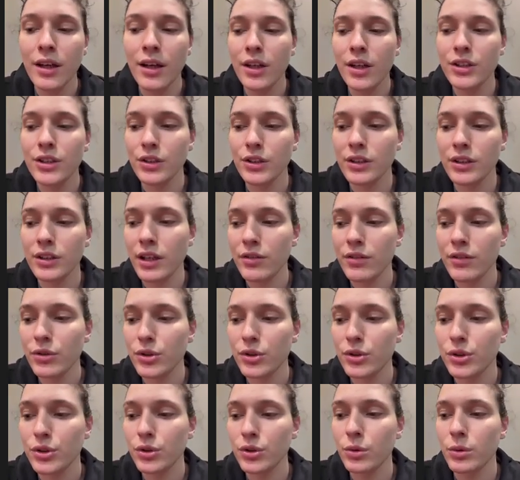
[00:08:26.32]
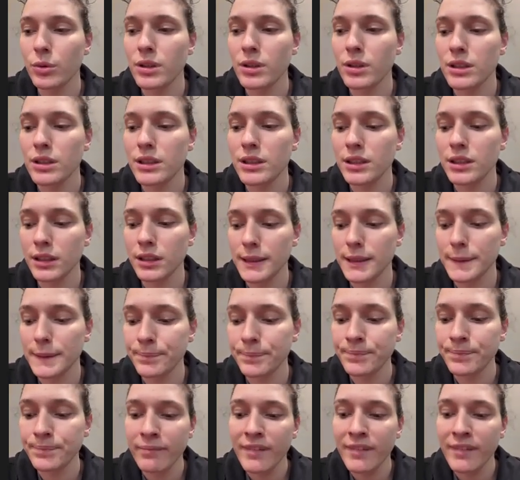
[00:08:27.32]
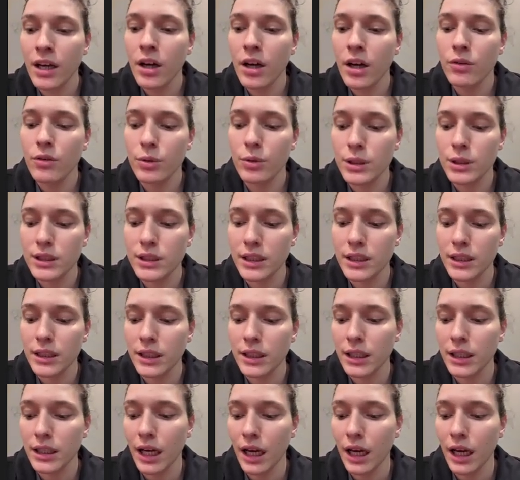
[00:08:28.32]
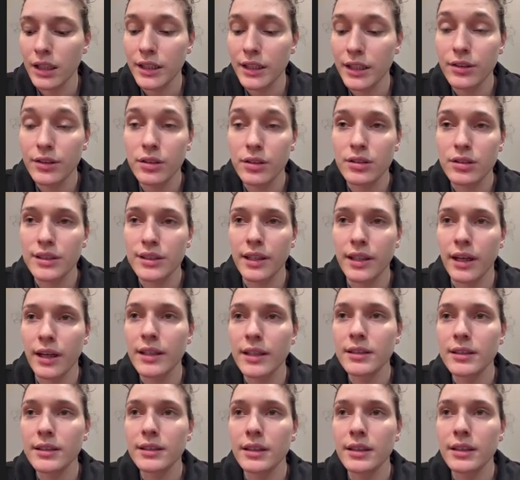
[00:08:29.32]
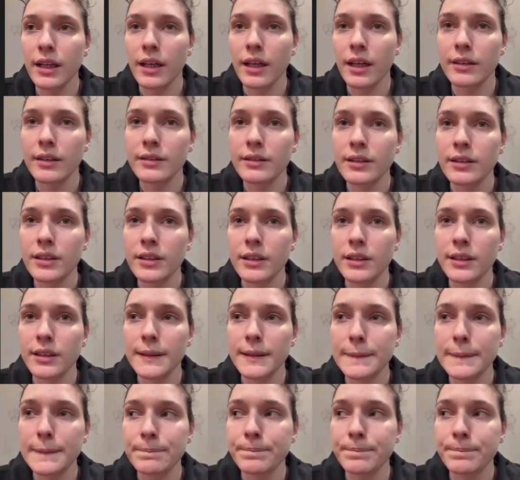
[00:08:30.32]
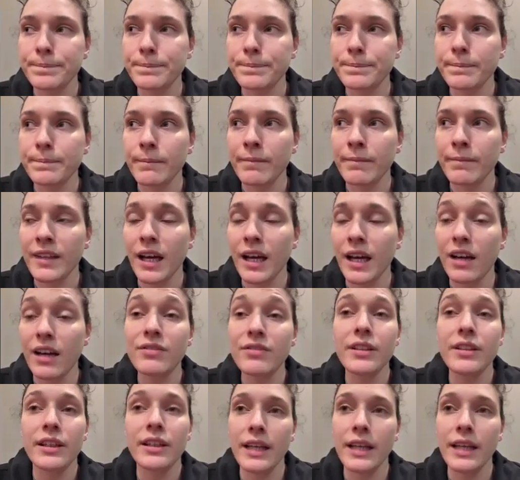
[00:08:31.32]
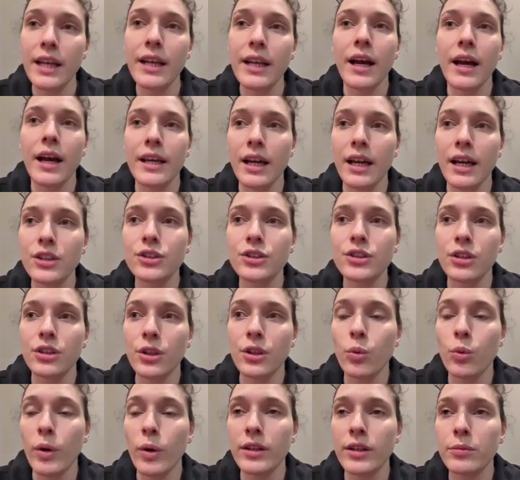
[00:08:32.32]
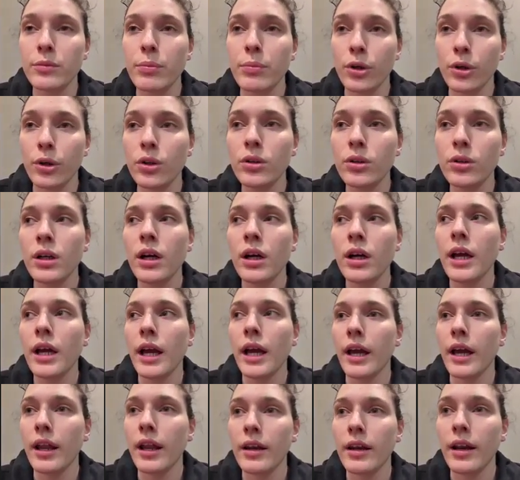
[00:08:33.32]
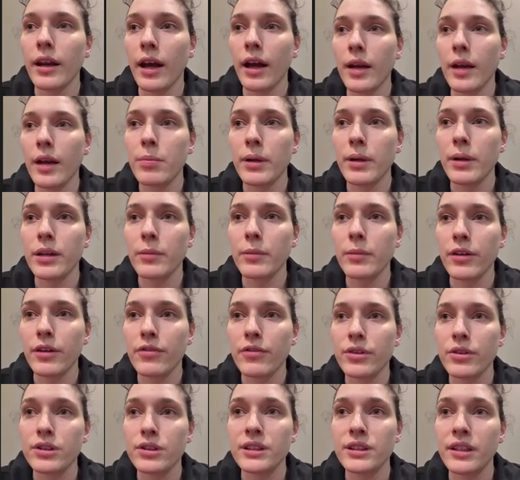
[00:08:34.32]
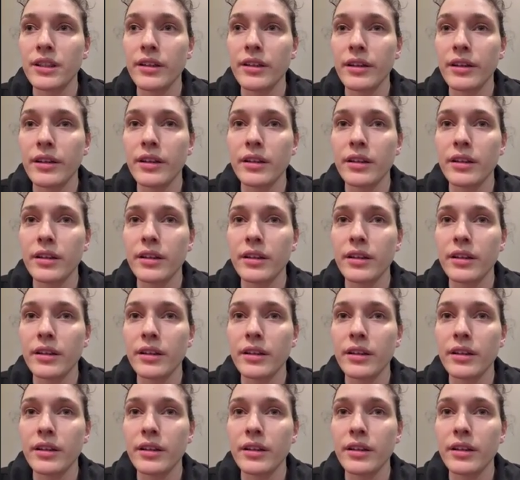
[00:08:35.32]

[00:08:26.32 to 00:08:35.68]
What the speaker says: So that for sure was a little start, and after that I actually went pro and I played my first year